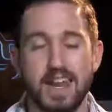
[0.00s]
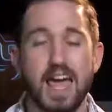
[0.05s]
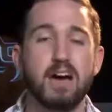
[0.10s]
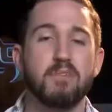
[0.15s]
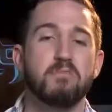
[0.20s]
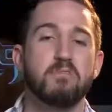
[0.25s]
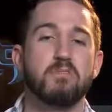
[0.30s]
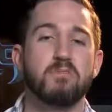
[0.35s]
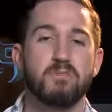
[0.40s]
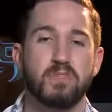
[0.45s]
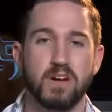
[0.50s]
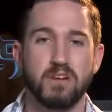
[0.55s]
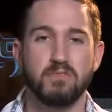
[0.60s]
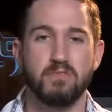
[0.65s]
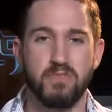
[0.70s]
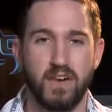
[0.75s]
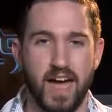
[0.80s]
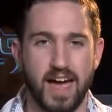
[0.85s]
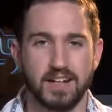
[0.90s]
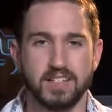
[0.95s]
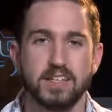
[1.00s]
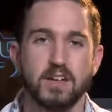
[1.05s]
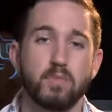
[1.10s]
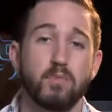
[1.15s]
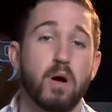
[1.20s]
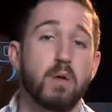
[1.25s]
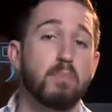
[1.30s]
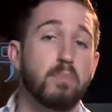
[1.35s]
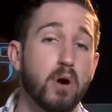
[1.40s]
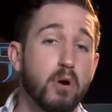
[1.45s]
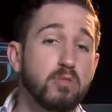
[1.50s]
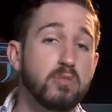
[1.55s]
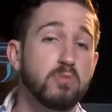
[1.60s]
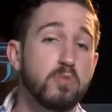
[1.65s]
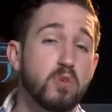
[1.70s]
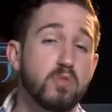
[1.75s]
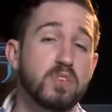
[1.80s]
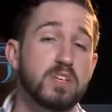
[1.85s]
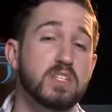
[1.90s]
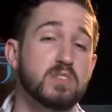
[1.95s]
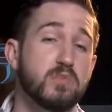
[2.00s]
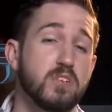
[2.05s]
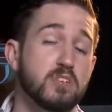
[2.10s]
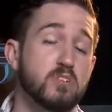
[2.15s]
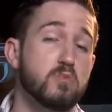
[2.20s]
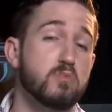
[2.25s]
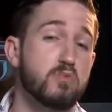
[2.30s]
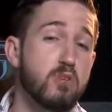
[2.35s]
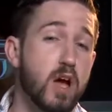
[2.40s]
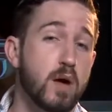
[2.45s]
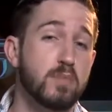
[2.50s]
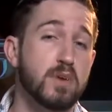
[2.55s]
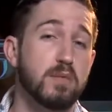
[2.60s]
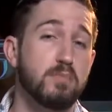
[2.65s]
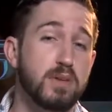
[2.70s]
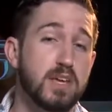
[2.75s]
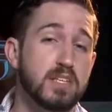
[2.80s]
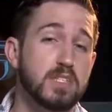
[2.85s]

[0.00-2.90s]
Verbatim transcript: Now for a fun fact. While both movies featured prominent